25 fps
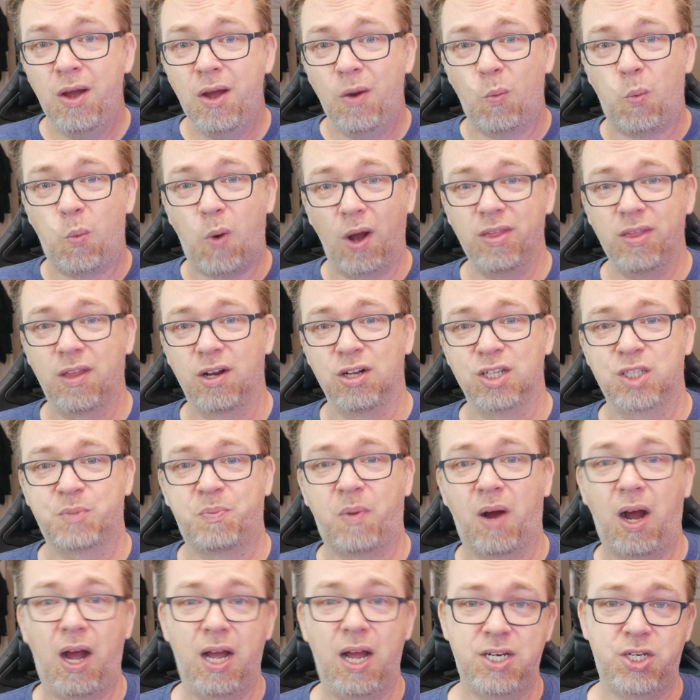one little
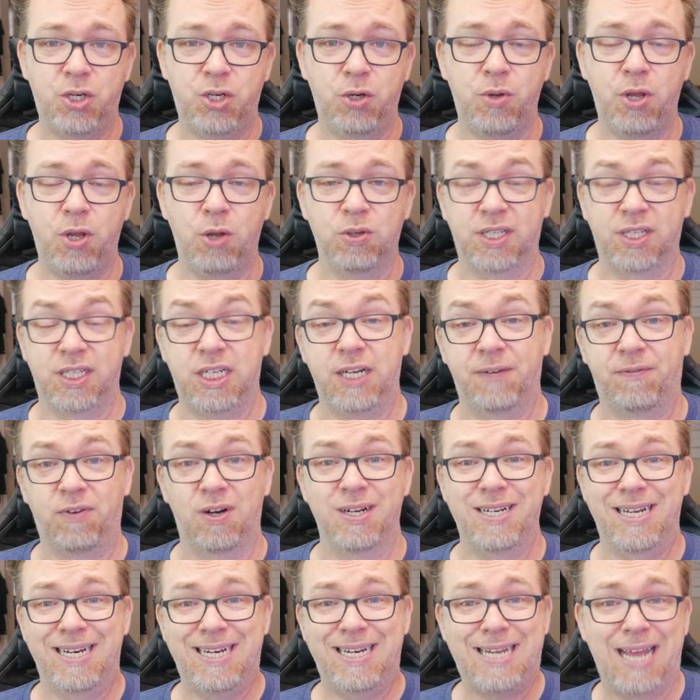spot to use a
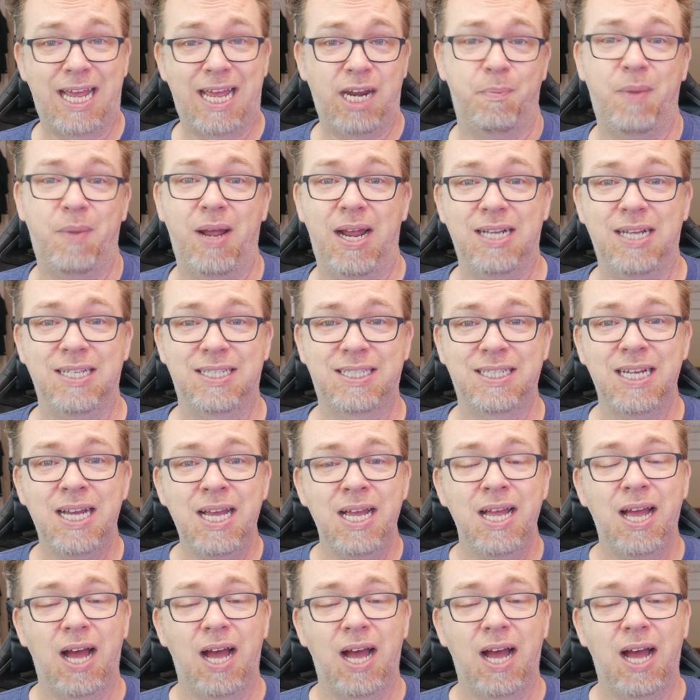different database.